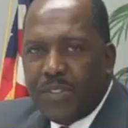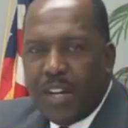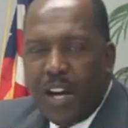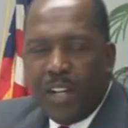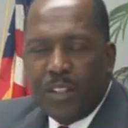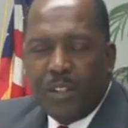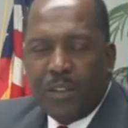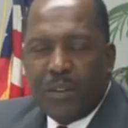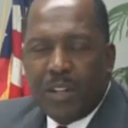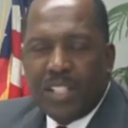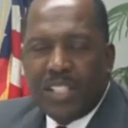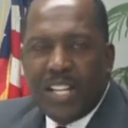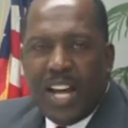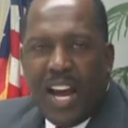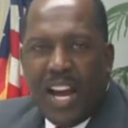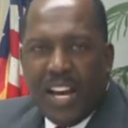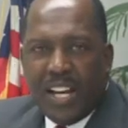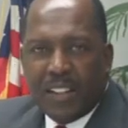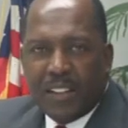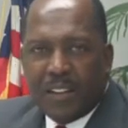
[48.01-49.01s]
under
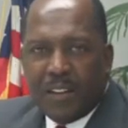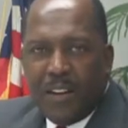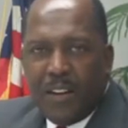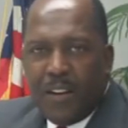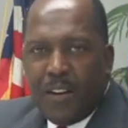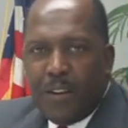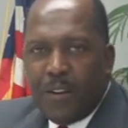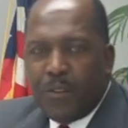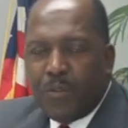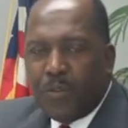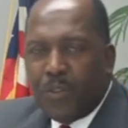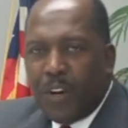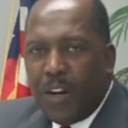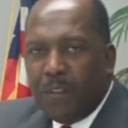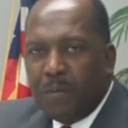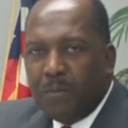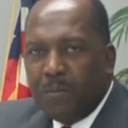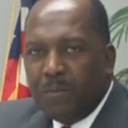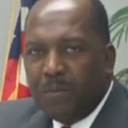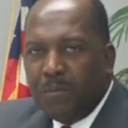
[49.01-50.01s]
attack
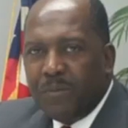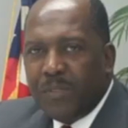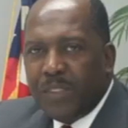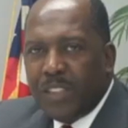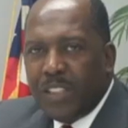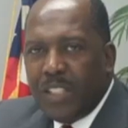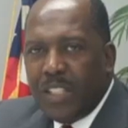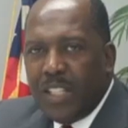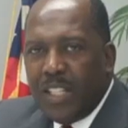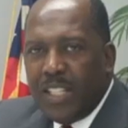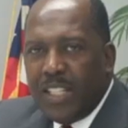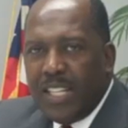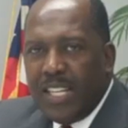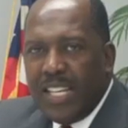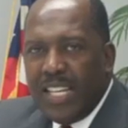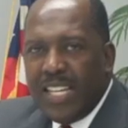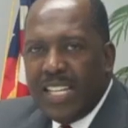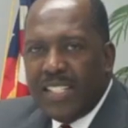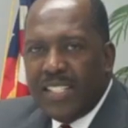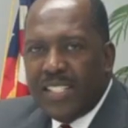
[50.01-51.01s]
from the
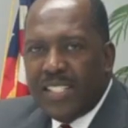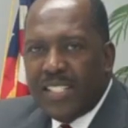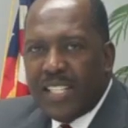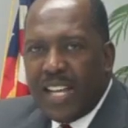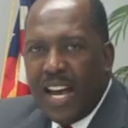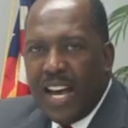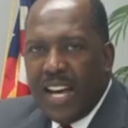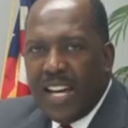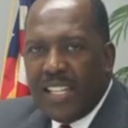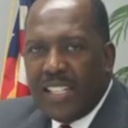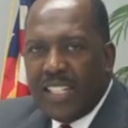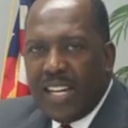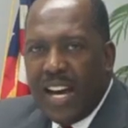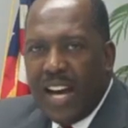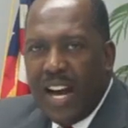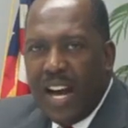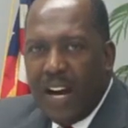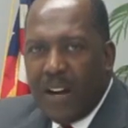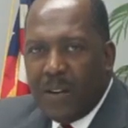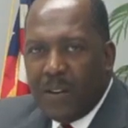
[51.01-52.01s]
inside
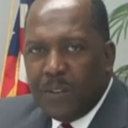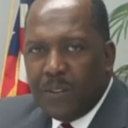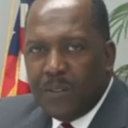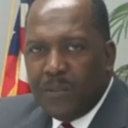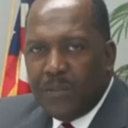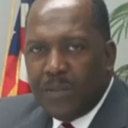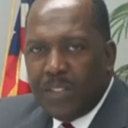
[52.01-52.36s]
out.